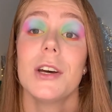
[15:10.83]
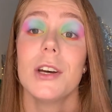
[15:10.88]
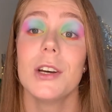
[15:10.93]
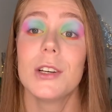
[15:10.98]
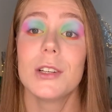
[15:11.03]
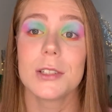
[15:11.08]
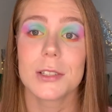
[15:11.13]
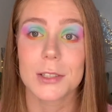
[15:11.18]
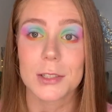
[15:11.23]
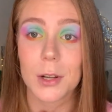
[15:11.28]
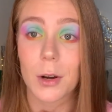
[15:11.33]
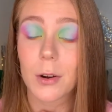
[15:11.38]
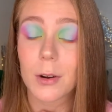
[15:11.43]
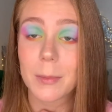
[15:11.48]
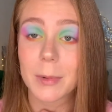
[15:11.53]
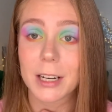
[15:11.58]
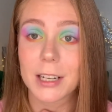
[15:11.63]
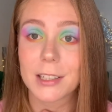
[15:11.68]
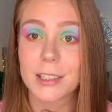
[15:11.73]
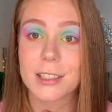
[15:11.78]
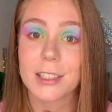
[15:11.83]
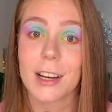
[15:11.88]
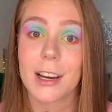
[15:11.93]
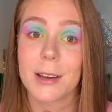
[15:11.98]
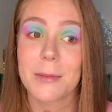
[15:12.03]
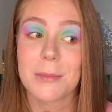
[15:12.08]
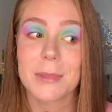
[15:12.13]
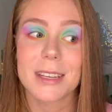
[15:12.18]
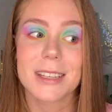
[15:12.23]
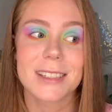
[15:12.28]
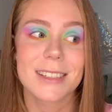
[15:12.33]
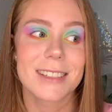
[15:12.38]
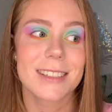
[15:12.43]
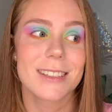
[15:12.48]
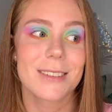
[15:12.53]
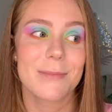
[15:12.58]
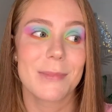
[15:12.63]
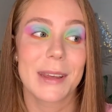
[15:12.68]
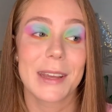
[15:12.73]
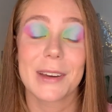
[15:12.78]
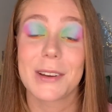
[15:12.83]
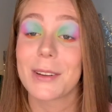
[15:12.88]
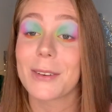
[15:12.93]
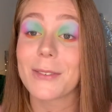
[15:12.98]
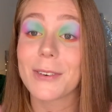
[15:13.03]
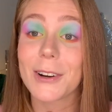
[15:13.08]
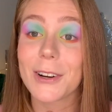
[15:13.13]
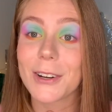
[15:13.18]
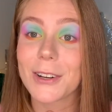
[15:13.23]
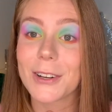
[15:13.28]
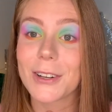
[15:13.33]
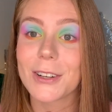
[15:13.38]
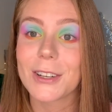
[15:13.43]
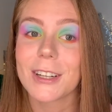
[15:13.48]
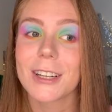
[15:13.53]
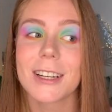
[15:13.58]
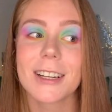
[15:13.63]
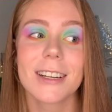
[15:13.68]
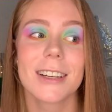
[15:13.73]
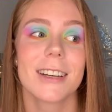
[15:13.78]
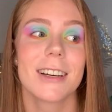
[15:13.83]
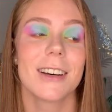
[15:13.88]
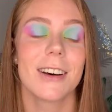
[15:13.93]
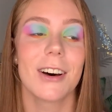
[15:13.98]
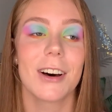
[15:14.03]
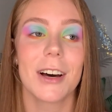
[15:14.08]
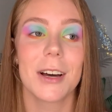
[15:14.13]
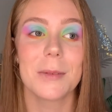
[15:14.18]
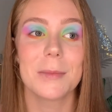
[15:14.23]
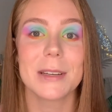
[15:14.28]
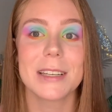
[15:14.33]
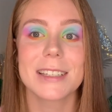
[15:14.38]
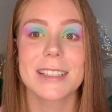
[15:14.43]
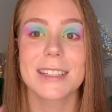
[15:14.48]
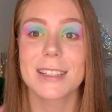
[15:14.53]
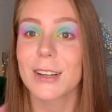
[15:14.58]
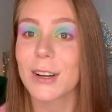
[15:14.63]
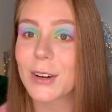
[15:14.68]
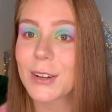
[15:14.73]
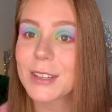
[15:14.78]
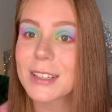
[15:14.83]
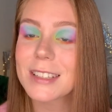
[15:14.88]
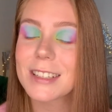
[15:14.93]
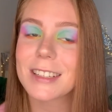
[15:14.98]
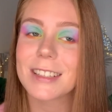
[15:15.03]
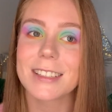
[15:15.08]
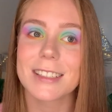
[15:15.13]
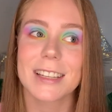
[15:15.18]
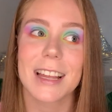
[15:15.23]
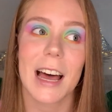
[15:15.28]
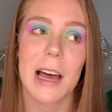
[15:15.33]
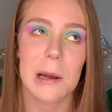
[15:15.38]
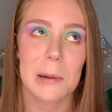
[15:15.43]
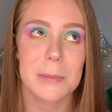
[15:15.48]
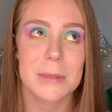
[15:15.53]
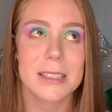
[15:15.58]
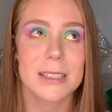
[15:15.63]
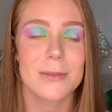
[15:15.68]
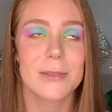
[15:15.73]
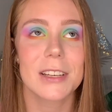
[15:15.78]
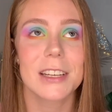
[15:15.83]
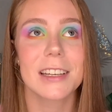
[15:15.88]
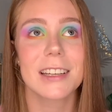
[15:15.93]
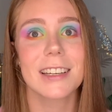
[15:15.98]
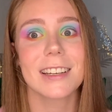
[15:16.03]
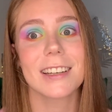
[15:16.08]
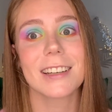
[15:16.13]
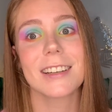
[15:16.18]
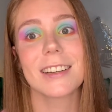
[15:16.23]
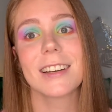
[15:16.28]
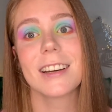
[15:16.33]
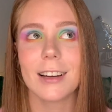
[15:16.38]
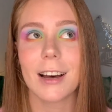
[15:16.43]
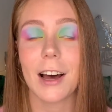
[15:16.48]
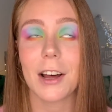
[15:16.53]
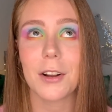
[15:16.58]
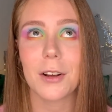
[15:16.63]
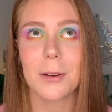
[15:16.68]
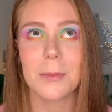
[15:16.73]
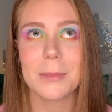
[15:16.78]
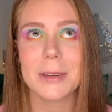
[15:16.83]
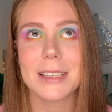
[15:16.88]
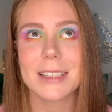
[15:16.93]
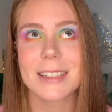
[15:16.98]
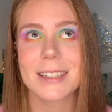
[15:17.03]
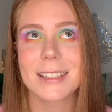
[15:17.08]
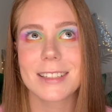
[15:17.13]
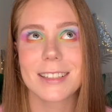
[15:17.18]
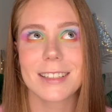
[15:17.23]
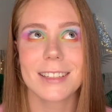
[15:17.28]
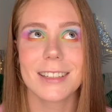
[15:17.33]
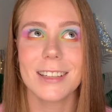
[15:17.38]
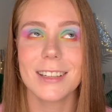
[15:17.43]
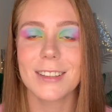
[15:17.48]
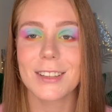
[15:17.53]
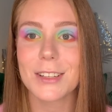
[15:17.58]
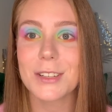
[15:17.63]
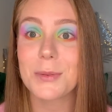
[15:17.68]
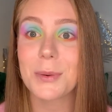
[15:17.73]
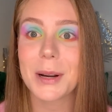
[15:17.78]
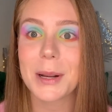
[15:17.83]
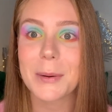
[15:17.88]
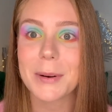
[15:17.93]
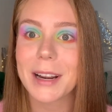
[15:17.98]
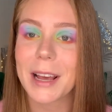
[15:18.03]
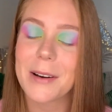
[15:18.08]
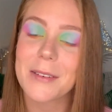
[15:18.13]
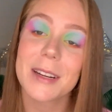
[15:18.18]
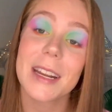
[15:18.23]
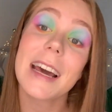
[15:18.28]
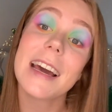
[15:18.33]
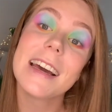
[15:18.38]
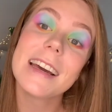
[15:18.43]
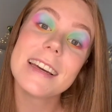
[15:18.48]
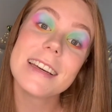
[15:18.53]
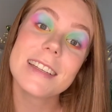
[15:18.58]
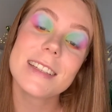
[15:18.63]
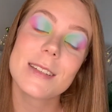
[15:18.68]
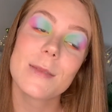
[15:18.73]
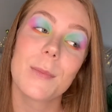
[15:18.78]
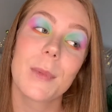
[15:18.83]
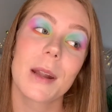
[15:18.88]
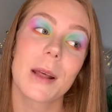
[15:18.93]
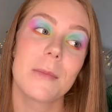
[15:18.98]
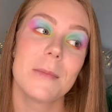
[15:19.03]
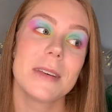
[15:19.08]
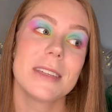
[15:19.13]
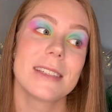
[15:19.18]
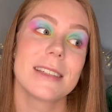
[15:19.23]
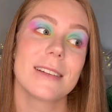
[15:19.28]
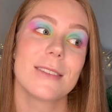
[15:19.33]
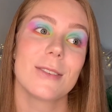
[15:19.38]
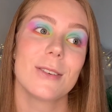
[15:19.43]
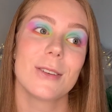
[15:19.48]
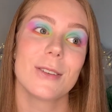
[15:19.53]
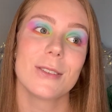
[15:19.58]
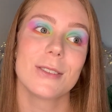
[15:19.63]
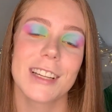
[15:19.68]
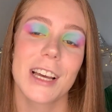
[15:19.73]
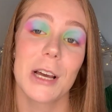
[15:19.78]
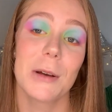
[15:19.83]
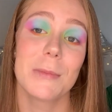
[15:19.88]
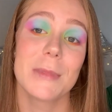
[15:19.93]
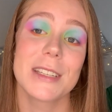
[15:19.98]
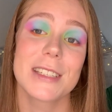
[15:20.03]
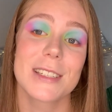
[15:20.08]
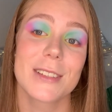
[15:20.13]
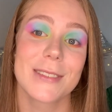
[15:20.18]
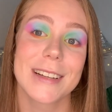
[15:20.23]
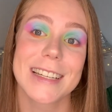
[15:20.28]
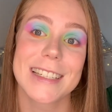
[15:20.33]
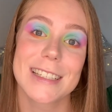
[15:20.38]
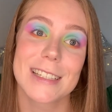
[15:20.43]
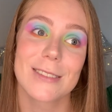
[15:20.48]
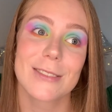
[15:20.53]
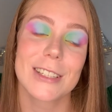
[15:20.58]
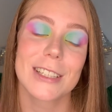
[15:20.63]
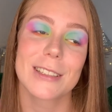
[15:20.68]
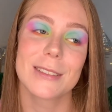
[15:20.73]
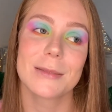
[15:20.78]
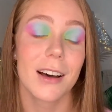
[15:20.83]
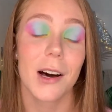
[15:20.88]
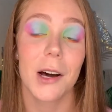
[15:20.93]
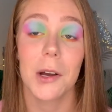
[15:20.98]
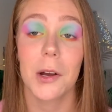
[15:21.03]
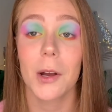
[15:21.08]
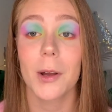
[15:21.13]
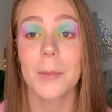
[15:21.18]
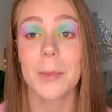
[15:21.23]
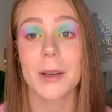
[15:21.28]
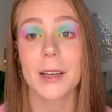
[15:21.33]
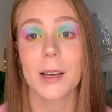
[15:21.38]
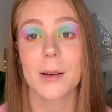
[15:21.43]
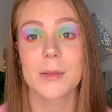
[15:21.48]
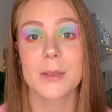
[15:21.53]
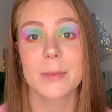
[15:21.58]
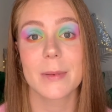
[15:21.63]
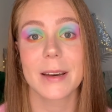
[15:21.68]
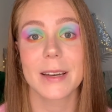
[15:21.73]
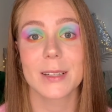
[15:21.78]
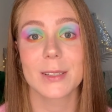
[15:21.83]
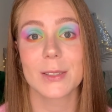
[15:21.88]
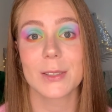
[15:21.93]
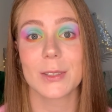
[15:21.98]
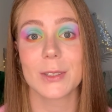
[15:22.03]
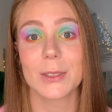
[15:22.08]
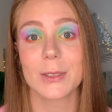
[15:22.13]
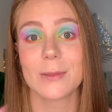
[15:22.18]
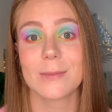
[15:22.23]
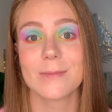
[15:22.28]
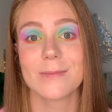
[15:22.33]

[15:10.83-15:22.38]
so much. I miss being on the road. I miss the concerts, the atmosphere. I don't miss the 21-hour days, but I miss it all. I miss the rest of it. I hope it comes back soon.